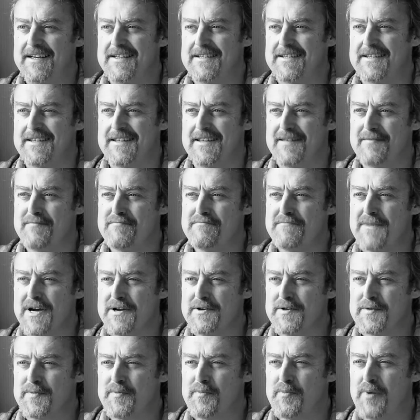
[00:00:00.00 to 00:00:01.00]
It's the
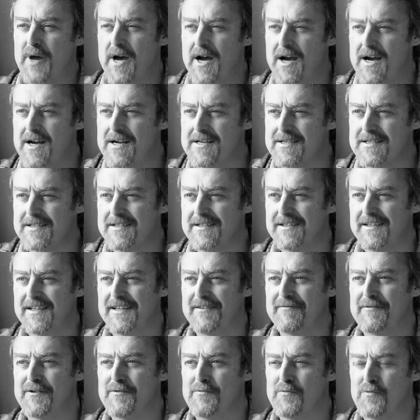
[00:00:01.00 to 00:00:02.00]
most personally
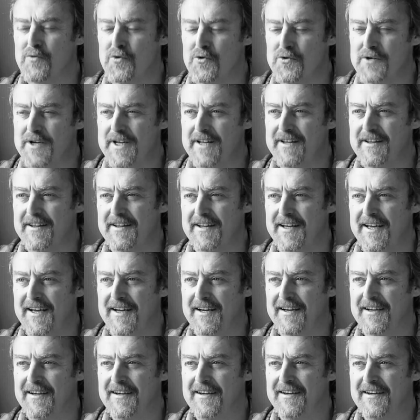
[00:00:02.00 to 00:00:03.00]
rewarding
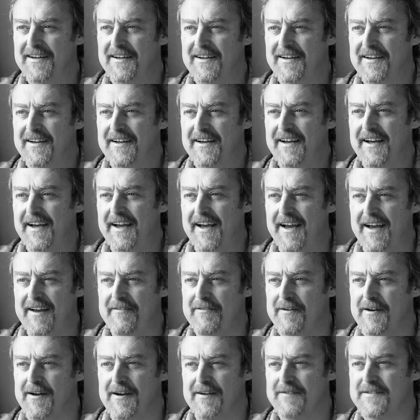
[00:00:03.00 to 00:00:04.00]
thing
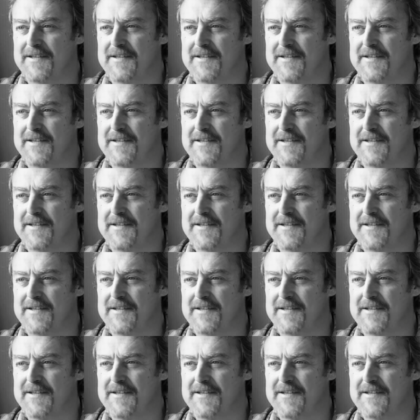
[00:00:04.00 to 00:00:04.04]
ever.